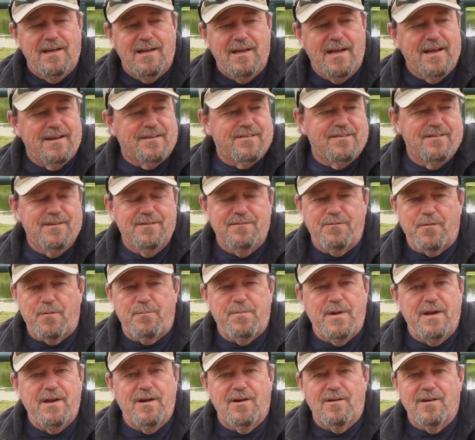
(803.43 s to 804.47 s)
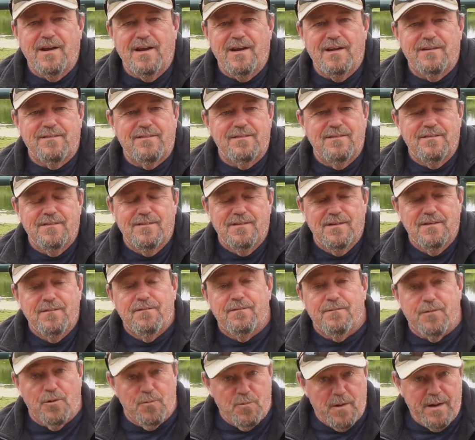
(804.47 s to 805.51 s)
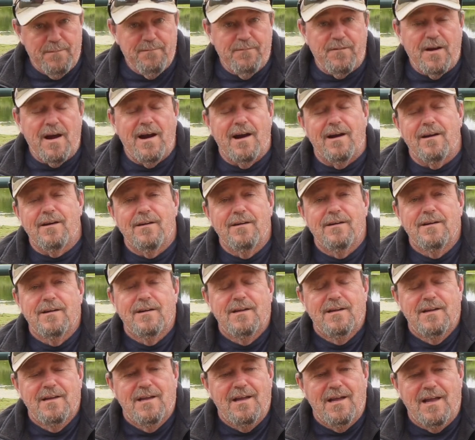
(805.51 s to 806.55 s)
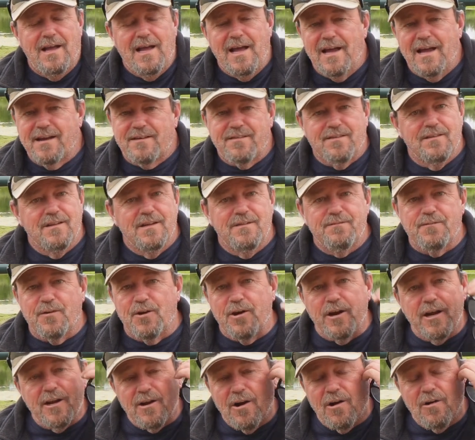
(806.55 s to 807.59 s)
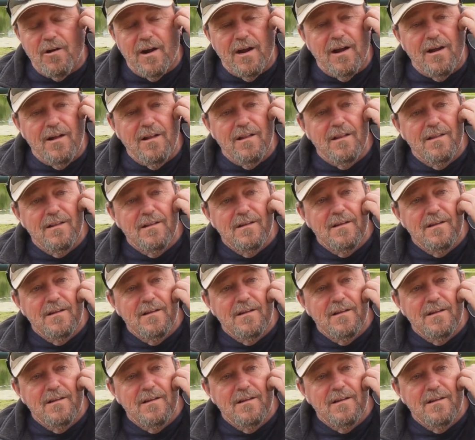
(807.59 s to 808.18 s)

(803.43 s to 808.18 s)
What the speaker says: Excellent for PRS, for Rimfire, excellent for NRL.